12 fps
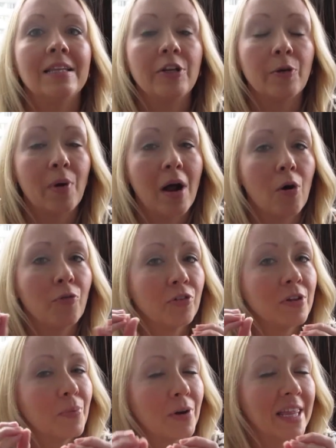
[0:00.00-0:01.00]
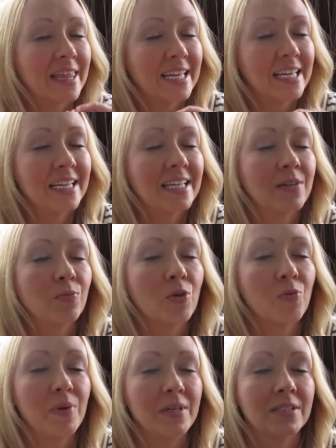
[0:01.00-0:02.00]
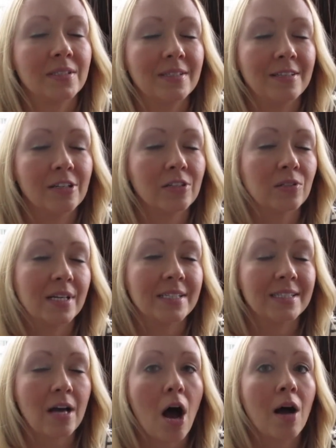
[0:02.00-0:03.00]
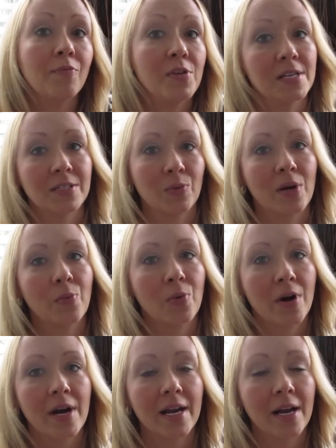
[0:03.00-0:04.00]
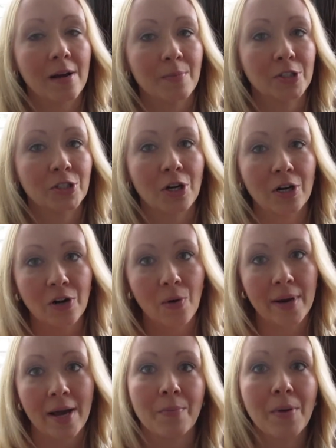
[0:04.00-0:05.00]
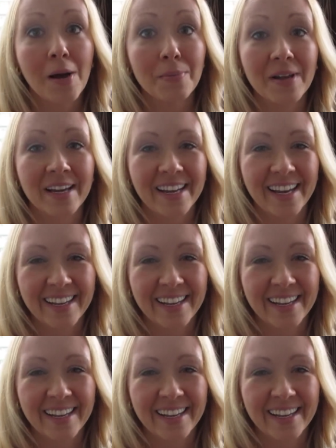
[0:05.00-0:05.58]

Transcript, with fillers: you know, hopefully pretty thin and won't be as you know as obvious when I'm wearing um, a shirt and going out in public.